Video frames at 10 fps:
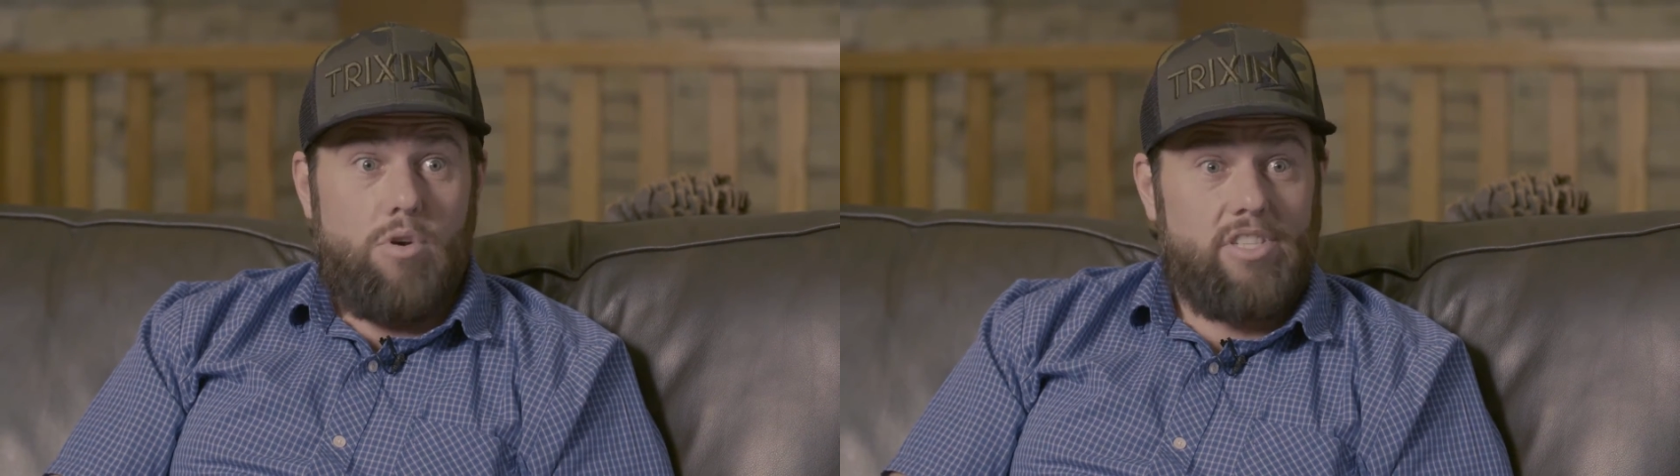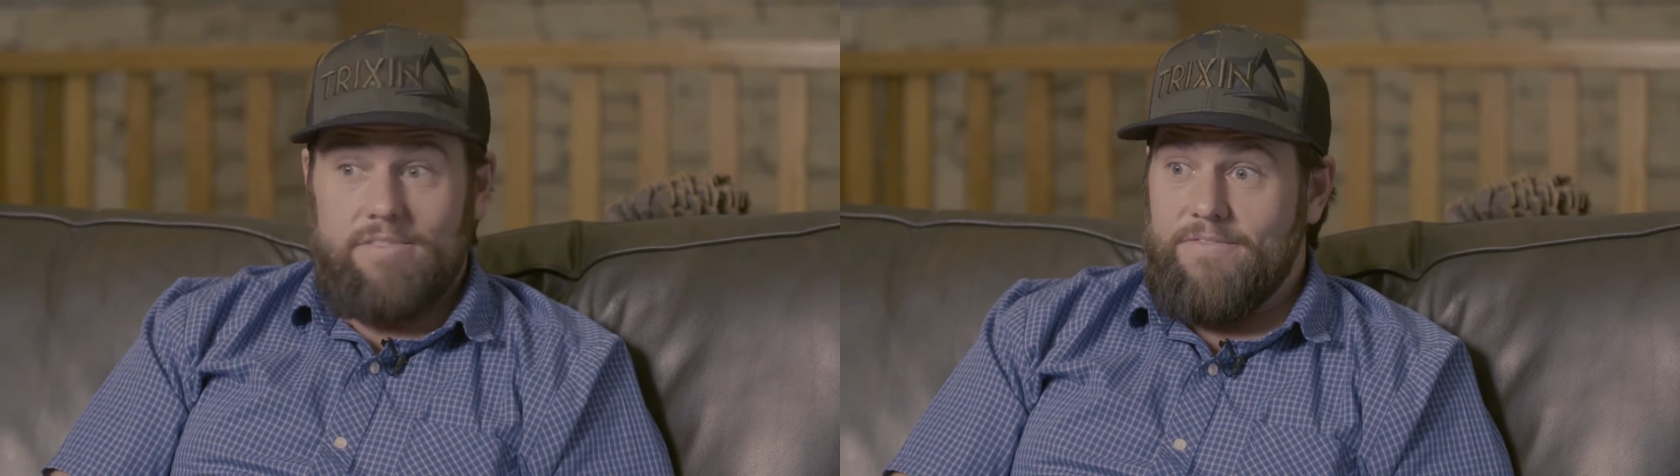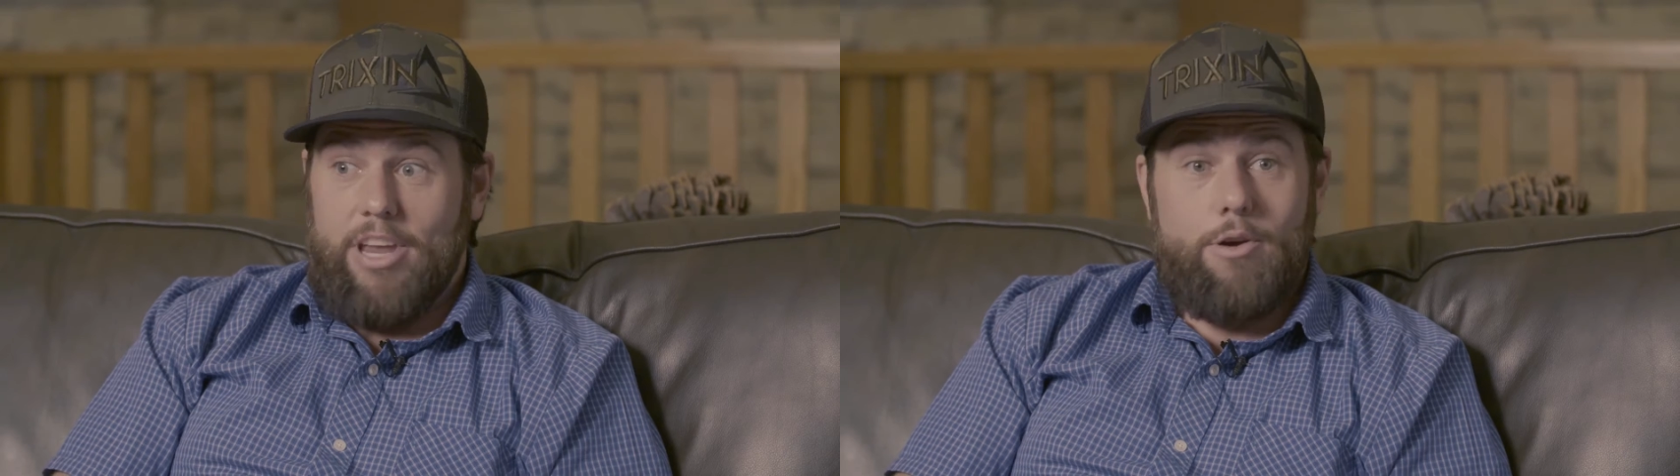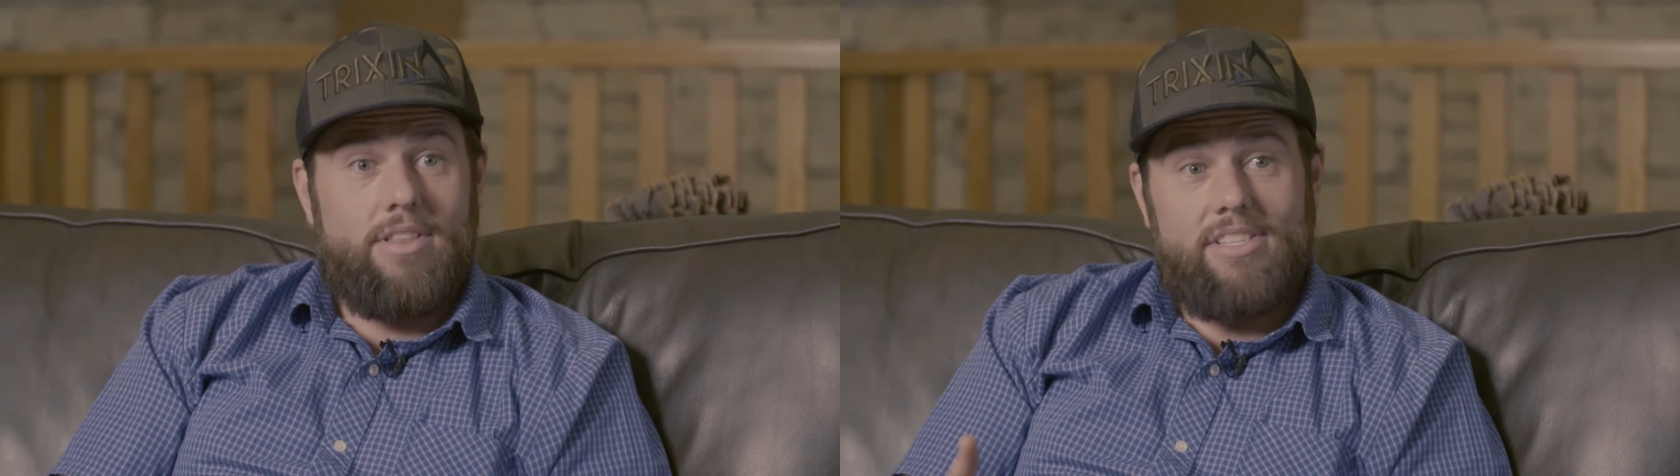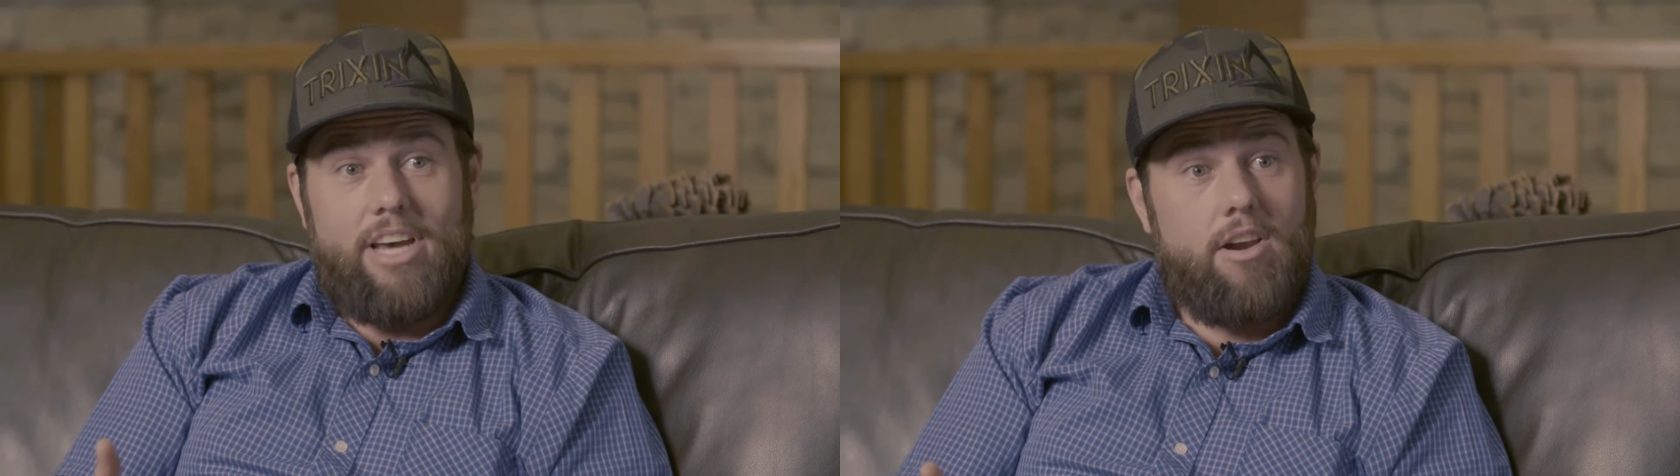We're just
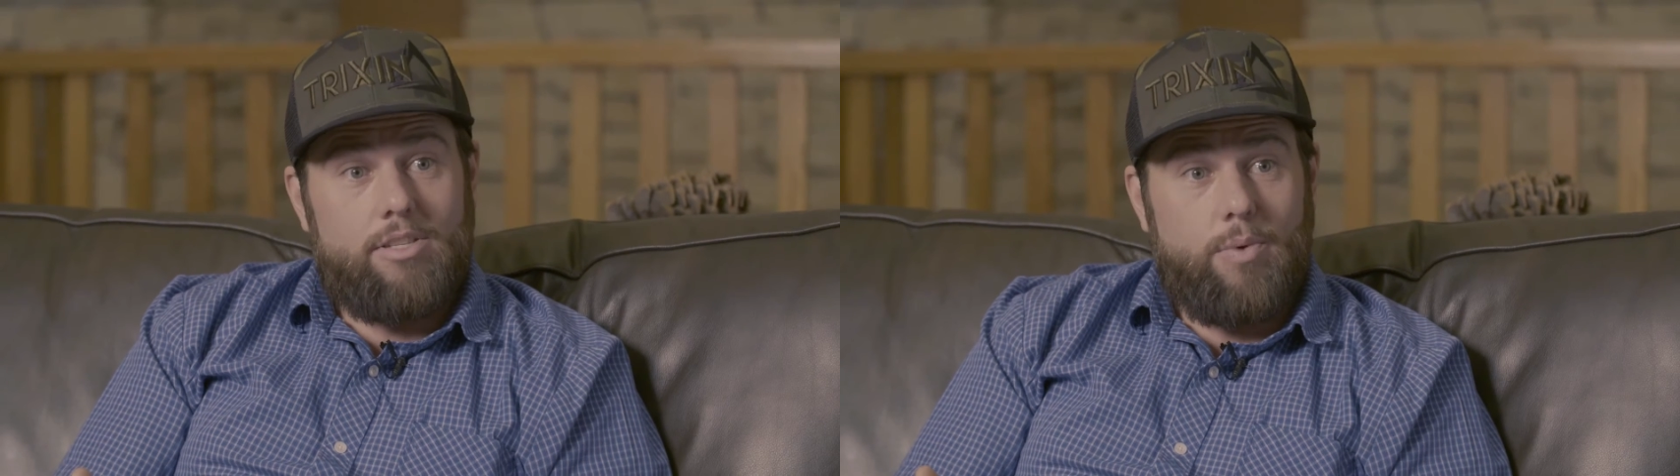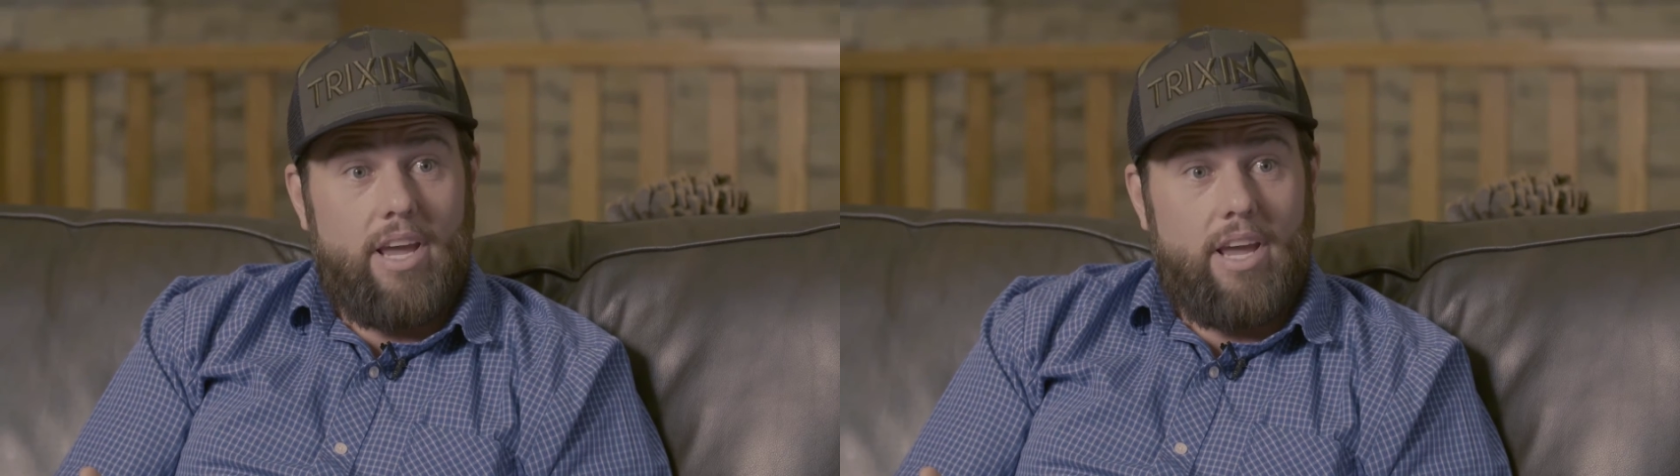figuring this out as we